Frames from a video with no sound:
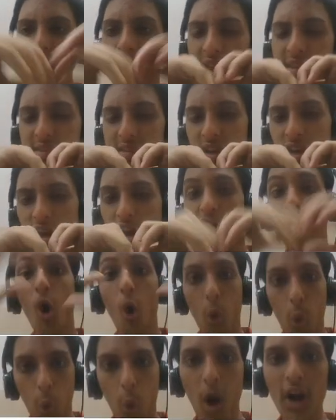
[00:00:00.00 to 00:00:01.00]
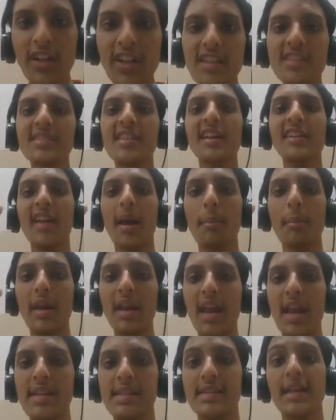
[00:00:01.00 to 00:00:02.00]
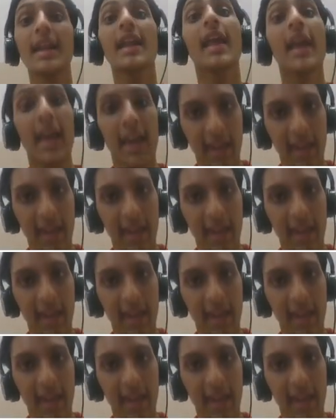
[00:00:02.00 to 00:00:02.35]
acid. What is that amino acid?